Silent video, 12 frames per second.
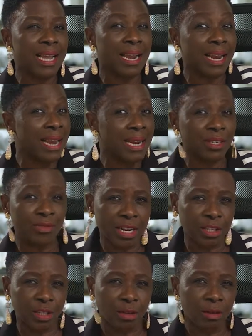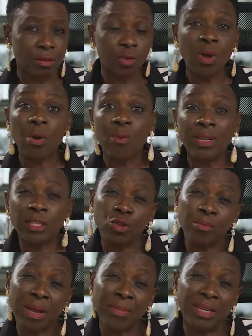a clear direction. So I went into
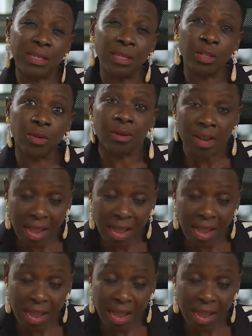my meditation.